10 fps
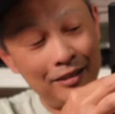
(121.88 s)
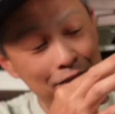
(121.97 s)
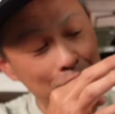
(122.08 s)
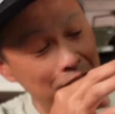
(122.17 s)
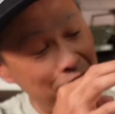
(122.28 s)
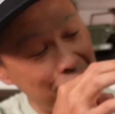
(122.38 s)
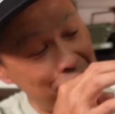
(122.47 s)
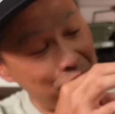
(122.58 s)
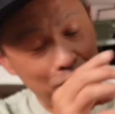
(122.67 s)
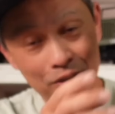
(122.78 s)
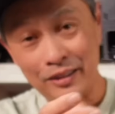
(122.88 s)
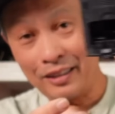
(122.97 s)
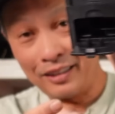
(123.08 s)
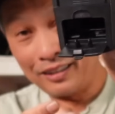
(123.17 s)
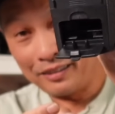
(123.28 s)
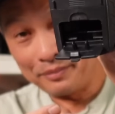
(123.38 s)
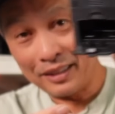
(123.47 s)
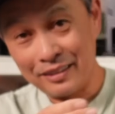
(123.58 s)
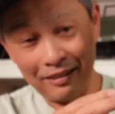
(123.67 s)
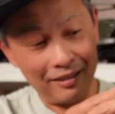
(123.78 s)
don't know what you can store there,
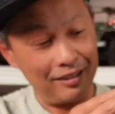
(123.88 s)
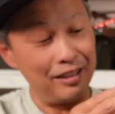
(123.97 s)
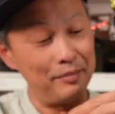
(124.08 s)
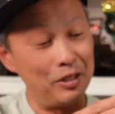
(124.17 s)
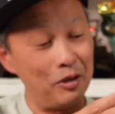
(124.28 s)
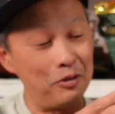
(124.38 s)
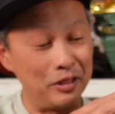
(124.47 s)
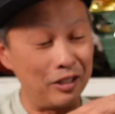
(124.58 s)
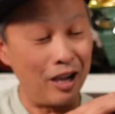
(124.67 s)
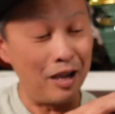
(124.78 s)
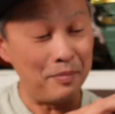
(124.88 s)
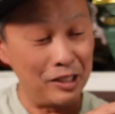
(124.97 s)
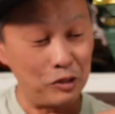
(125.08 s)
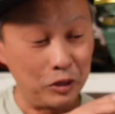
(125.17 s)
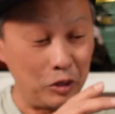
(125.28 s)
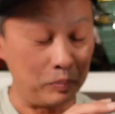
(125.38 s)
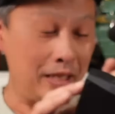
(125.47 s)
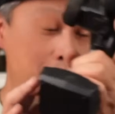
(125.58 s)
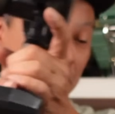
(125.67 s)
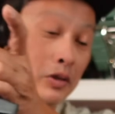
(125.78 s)
but let me know in the comments what you
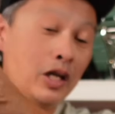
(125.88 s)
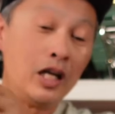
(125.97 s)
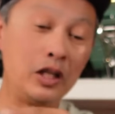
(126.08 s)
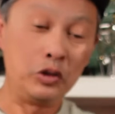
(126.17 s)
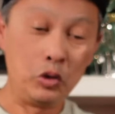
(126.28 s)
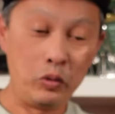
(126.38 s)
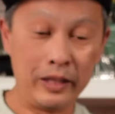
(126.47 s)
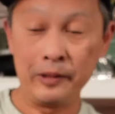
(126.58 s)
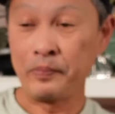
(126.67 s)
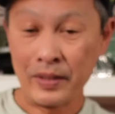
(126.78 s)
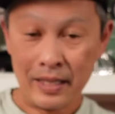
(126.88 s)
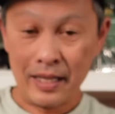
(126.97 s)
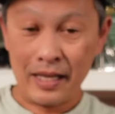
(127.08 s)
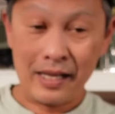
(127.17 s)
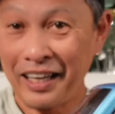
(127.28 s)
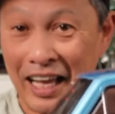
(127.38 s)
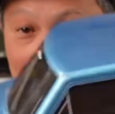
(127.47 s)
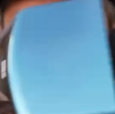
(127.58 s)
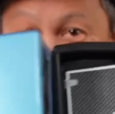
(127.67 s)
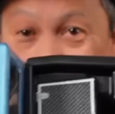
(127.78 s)
plan to do with it.
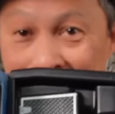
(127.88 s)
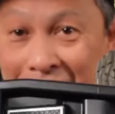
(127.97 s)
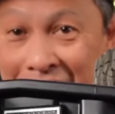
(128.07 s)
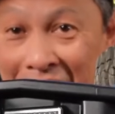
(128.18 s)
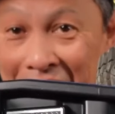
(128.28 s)
Has a fairly